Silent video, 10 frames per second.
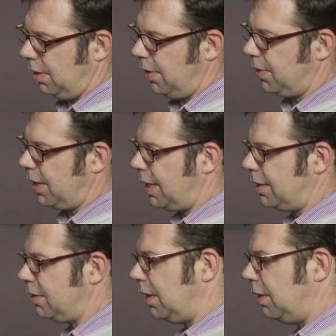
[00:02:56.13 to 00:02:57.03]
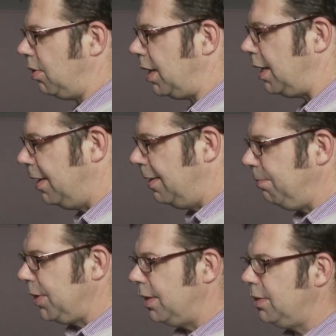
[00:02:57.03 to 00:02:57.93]
Okay, that's looking great.
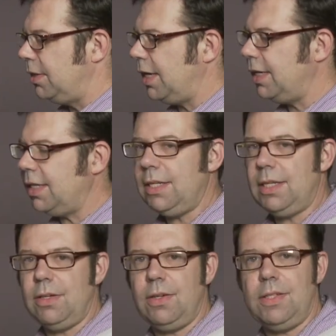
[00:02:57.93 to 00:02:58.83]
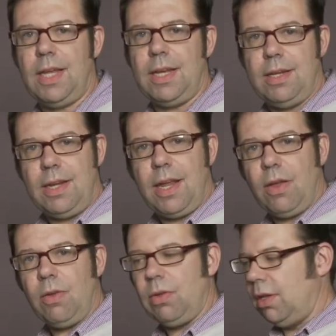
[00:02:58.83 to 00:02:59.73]
The idea here is that
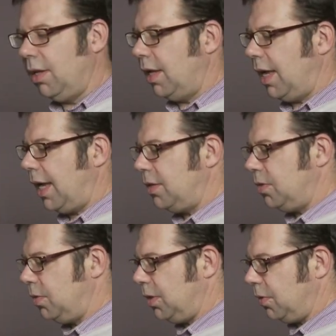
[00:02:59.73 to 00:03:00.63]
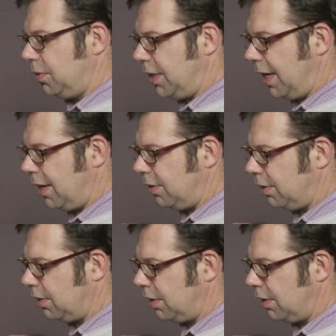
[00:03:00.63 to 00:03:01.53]
now as you tilt down,